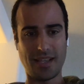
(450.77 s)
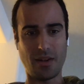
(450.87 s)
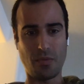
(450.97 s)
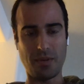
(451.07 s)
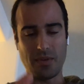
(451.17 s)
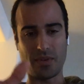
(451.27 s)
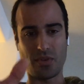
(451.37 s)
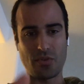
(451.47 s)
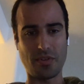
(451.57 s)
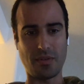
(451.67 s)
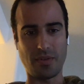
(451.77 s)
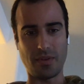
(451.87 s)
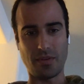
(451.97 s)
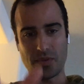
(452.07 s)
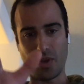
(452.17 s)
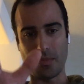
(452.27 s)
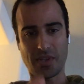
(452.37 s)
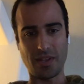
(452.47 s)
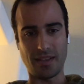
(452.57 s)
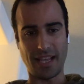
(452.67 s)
It was almost